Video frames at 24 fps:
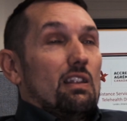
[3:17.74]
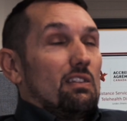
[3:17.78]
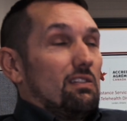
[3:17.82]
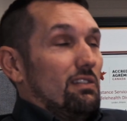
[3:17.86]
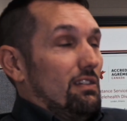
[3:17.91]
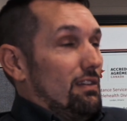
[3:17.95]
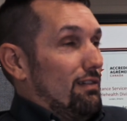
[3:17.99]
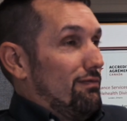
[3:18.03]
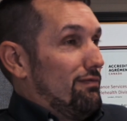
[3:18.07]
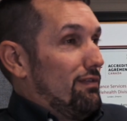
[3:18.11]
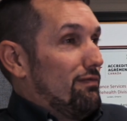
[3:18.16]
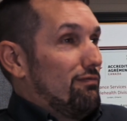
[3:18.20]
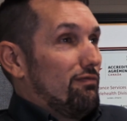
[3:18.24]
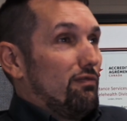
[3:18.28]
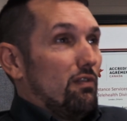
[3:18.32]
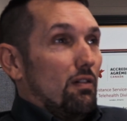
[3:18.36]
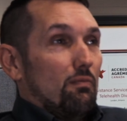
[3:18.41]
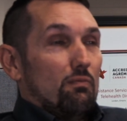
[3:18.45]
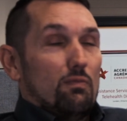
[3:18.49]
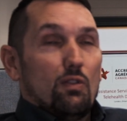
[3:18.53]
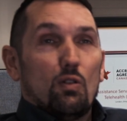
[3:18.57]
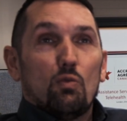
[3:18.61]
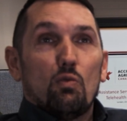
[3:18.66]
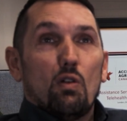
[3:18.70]
It's different
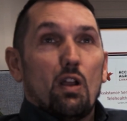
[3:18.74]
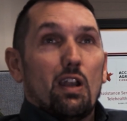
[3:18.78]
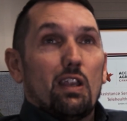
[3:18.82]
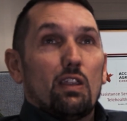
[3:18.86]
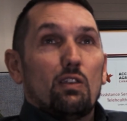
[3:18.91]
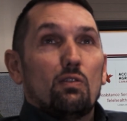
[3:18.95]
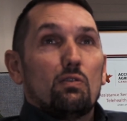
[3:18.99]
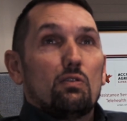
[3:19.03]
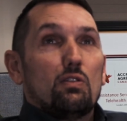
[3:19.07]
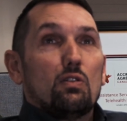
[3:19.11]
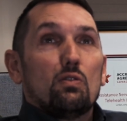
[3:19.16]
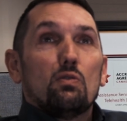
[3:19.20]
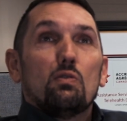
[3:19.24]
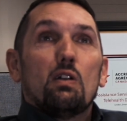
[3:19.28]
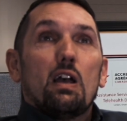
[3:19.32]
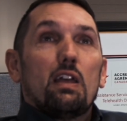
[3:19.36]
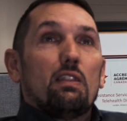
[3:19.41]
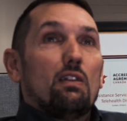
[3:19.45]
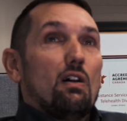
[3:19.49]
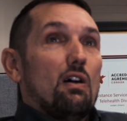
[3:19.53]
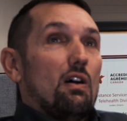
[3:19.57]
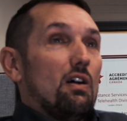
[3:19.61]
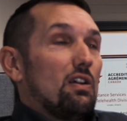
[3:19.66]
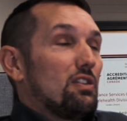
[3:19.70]
from the running you do at
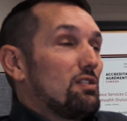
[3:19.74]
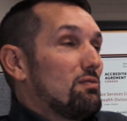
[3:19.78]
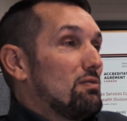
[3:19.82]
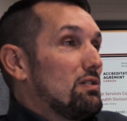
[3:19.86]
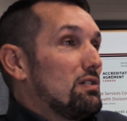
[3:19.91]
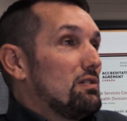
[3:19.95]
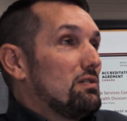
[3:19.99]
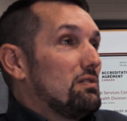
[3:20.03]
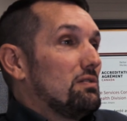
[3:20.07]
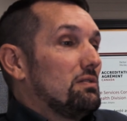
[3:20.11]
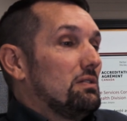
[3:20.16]
the hospital,